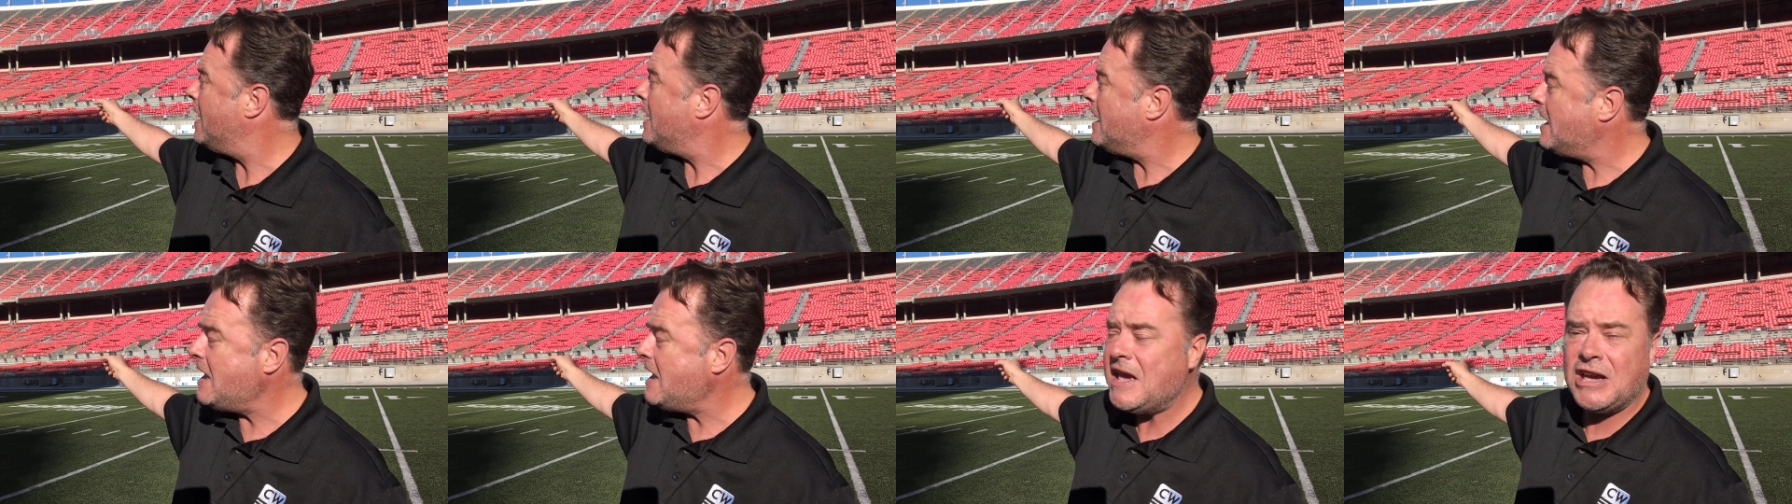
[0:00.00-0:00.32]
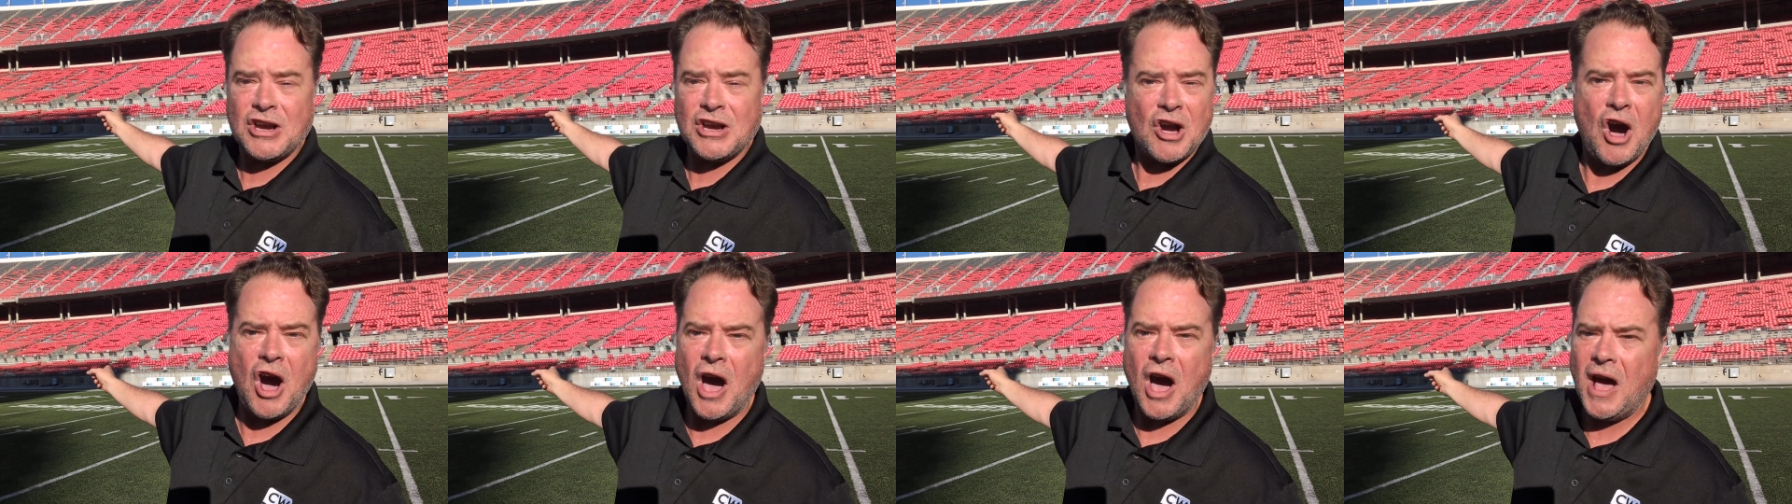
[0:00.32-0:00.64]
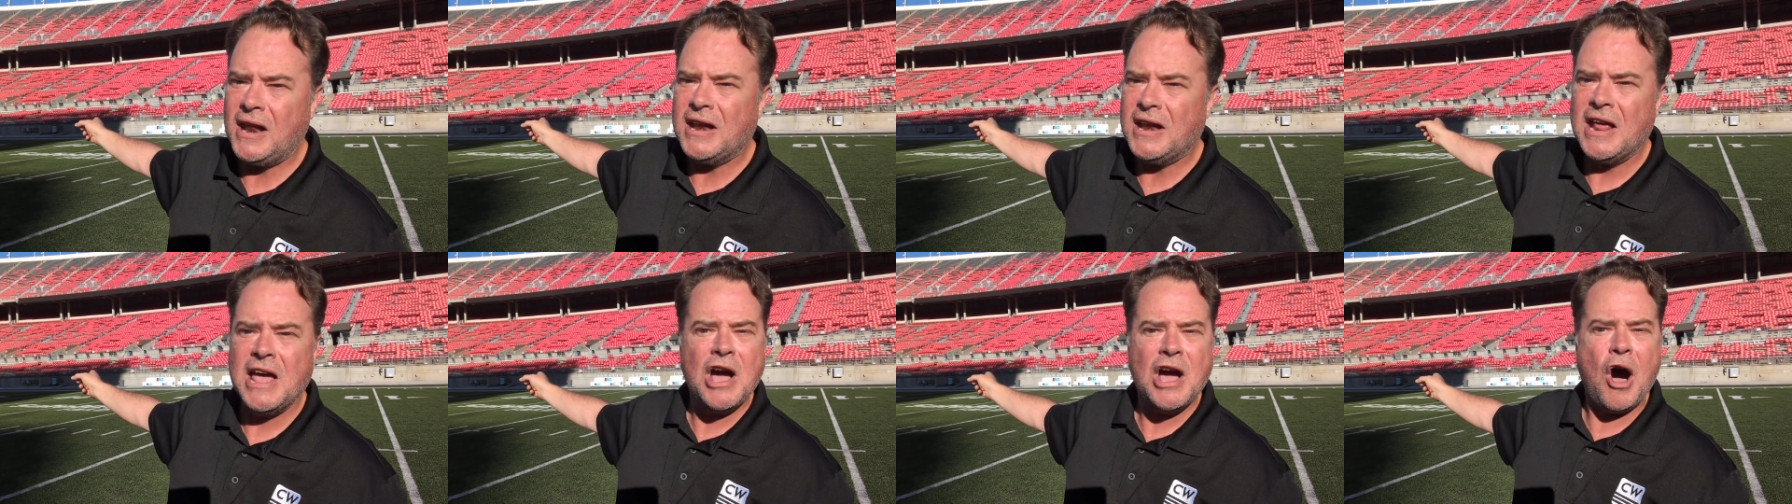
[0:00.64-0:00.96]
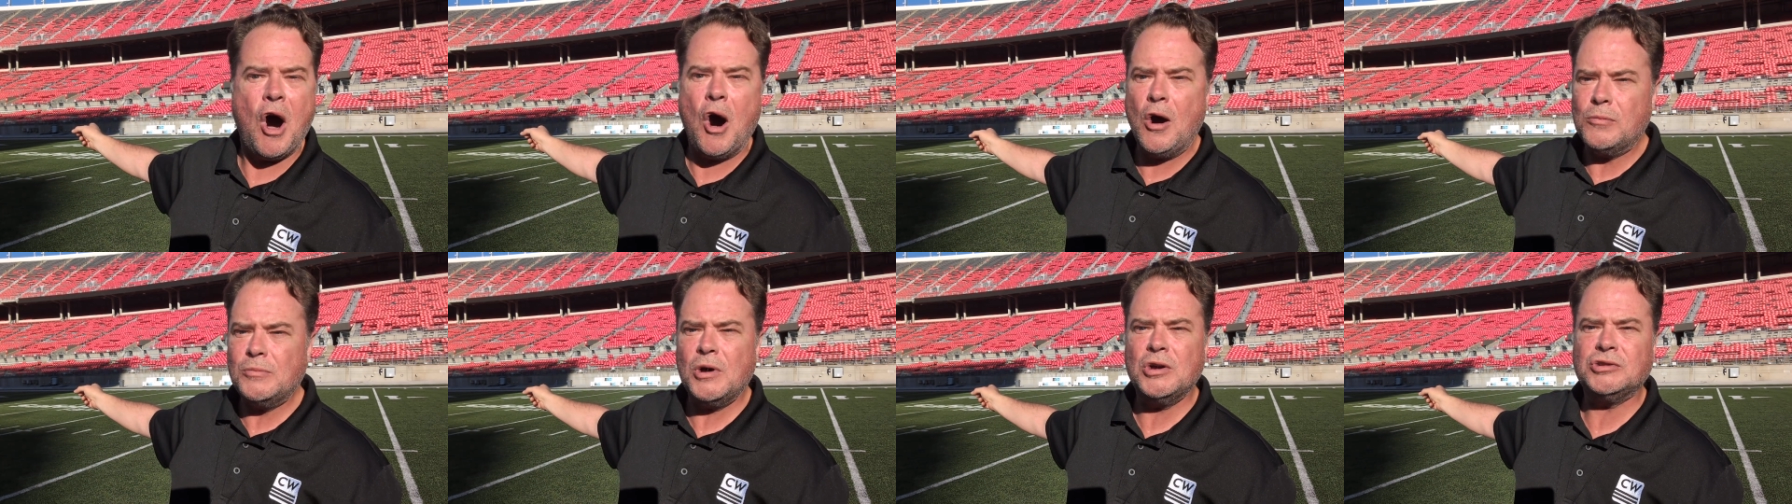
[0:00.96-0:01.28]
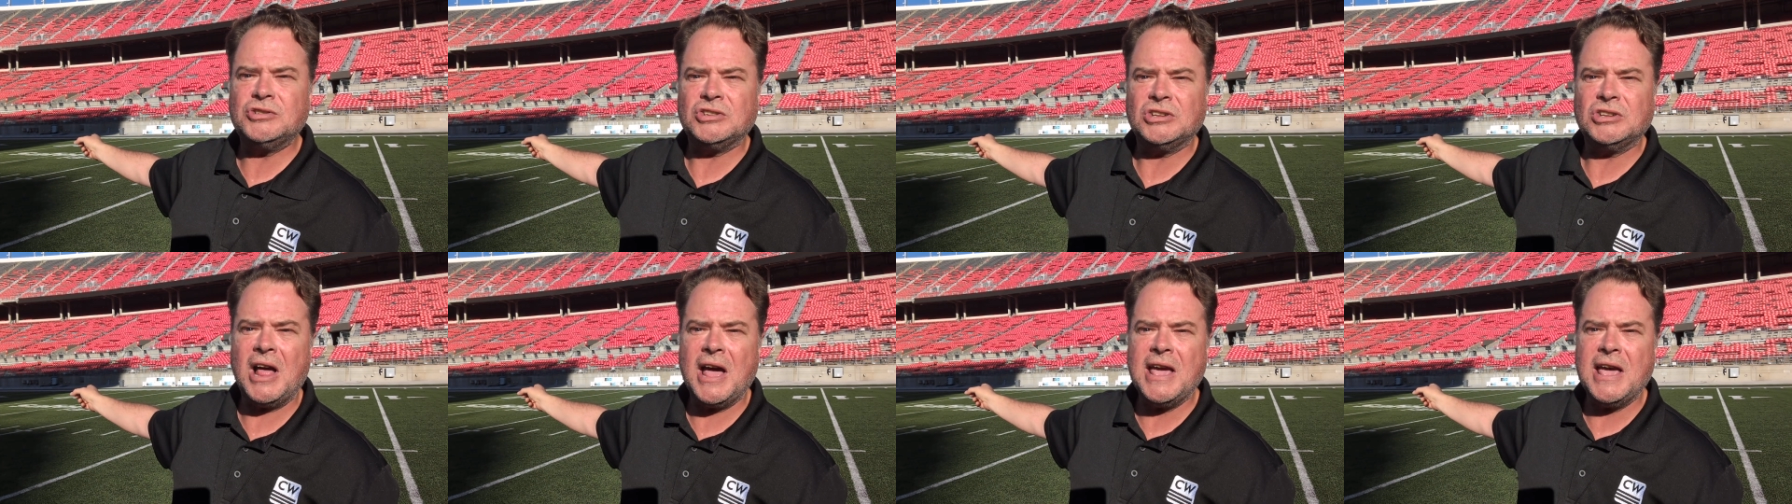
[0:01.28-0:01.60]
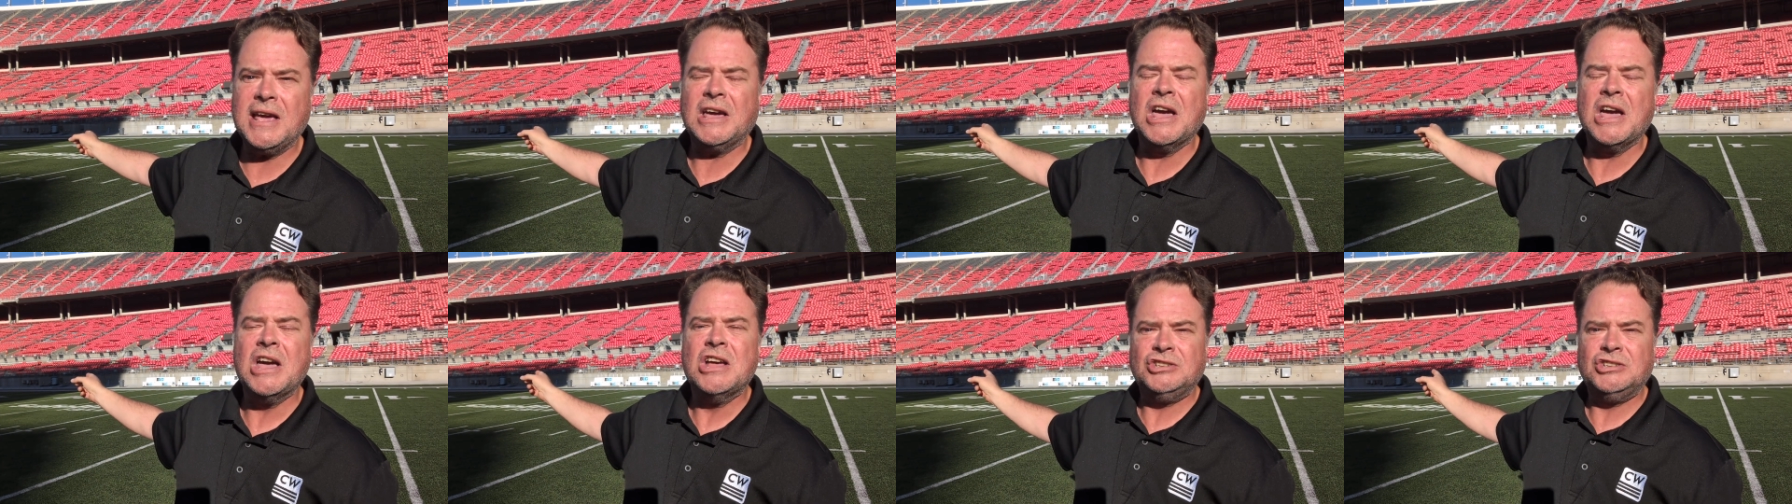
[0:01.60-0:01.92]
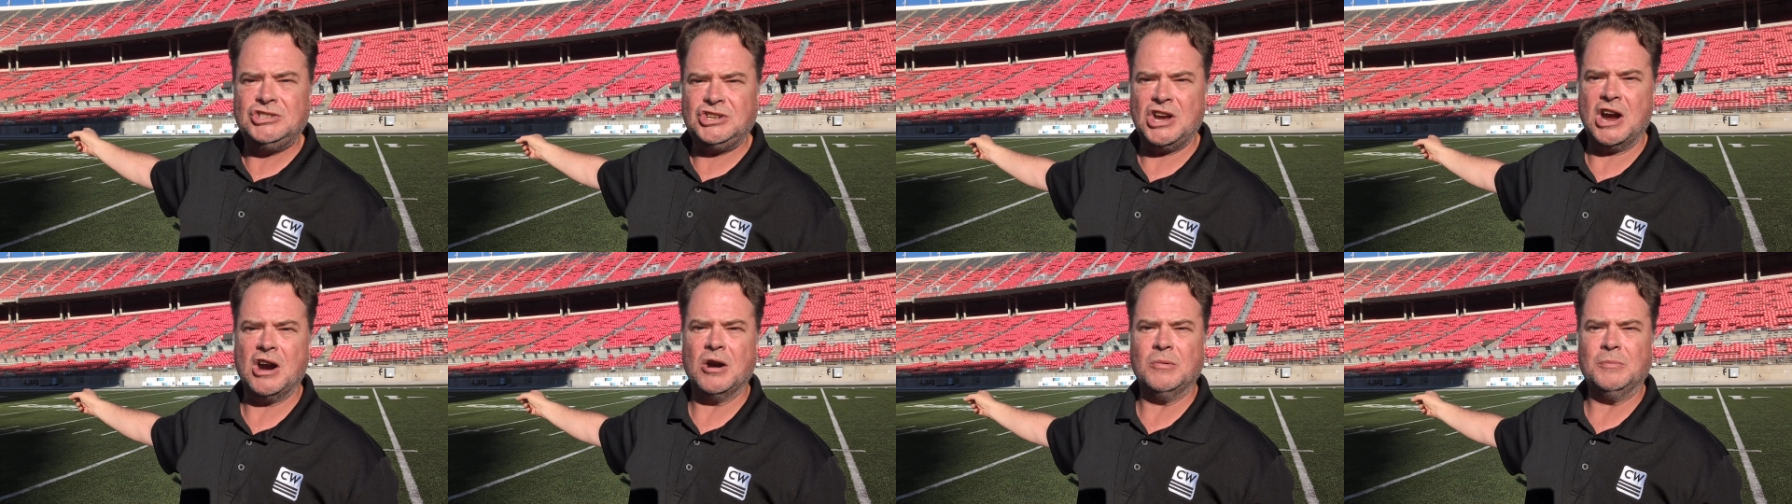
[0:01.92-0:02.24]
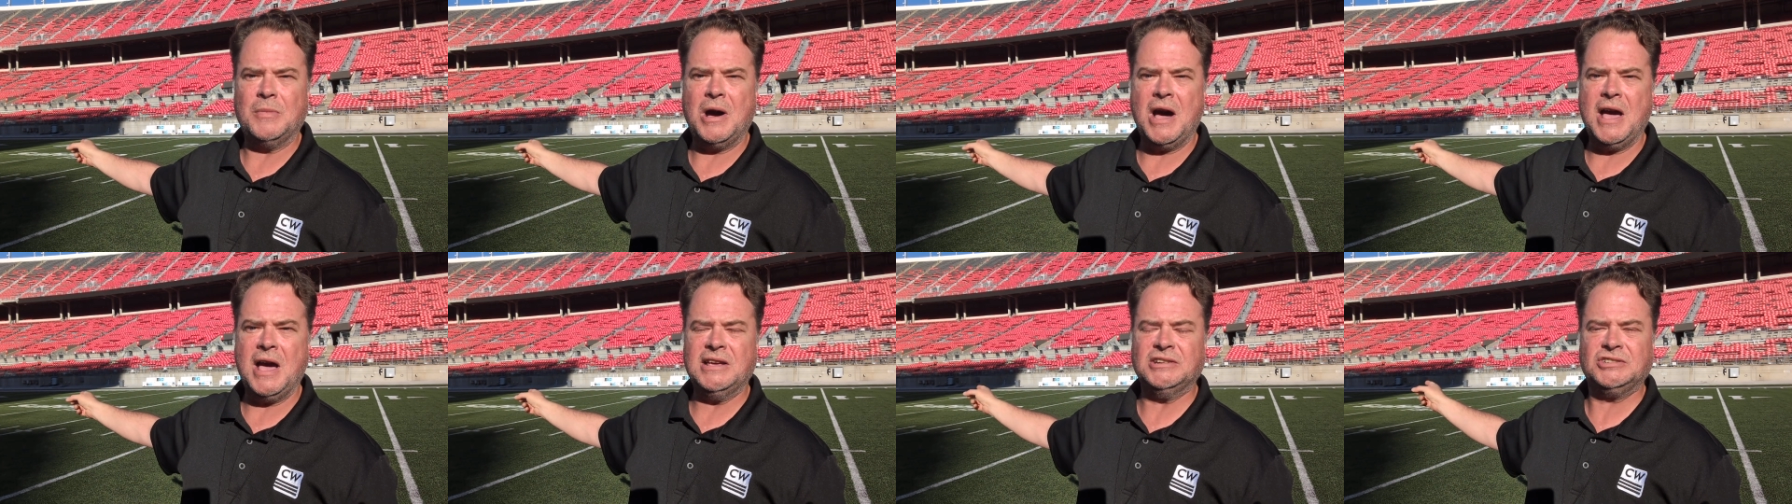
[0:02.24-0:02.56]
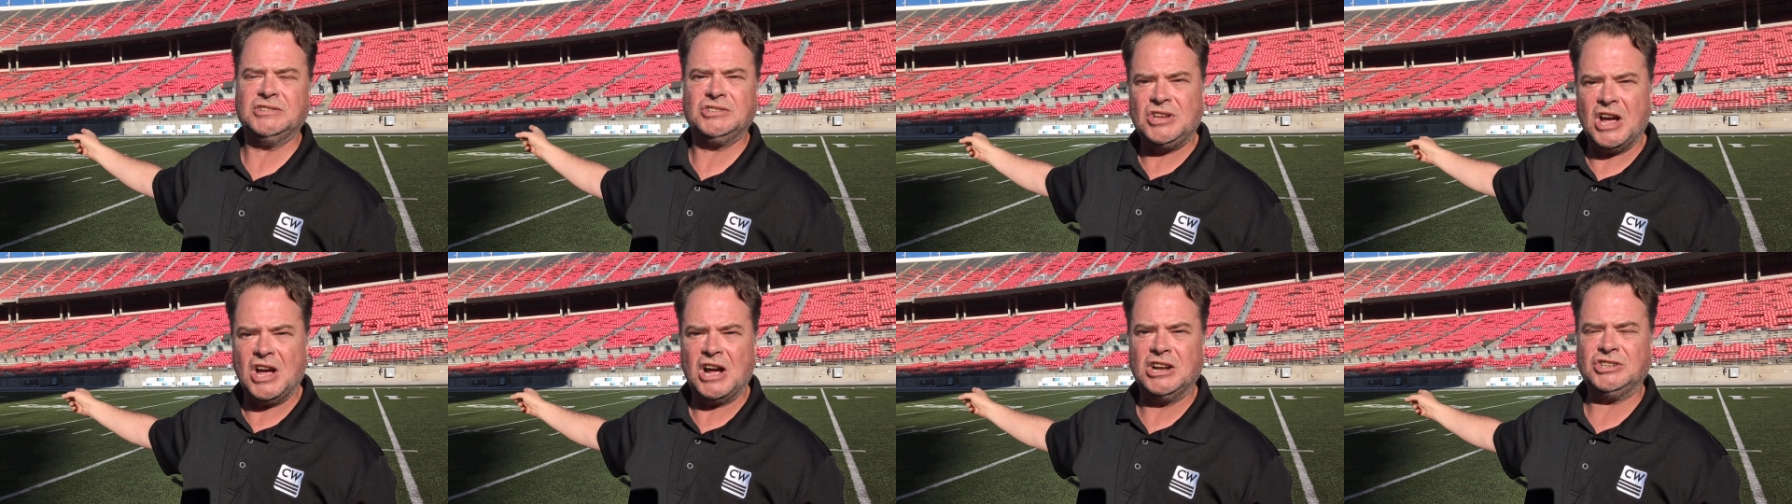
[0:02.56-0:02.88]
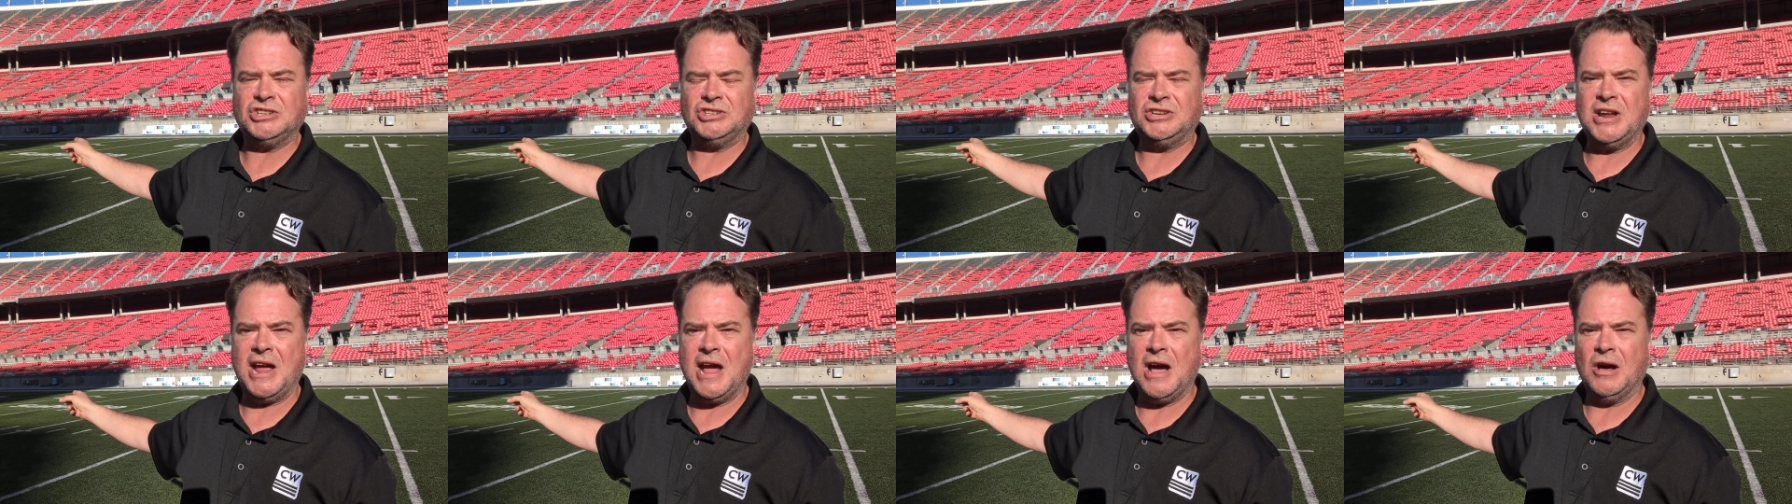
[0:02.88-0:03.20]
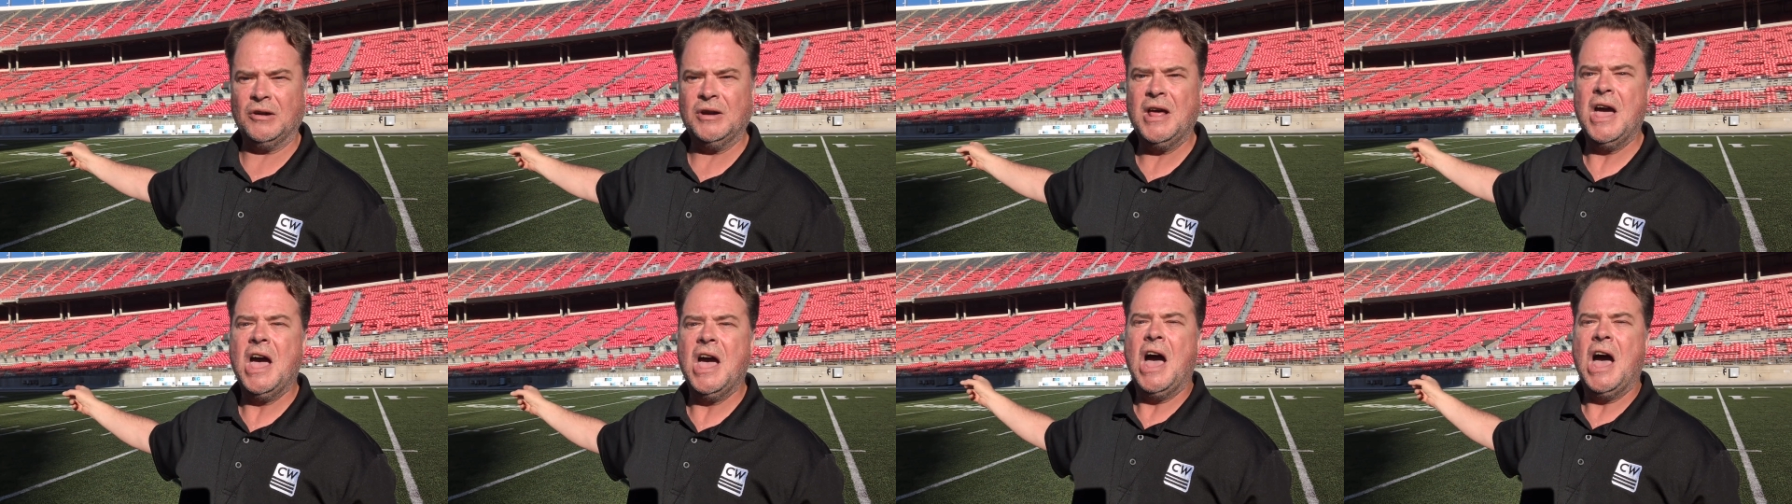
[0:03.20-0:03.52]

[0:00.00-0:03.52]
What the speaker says: He caught almost like Jeremiah's touchdown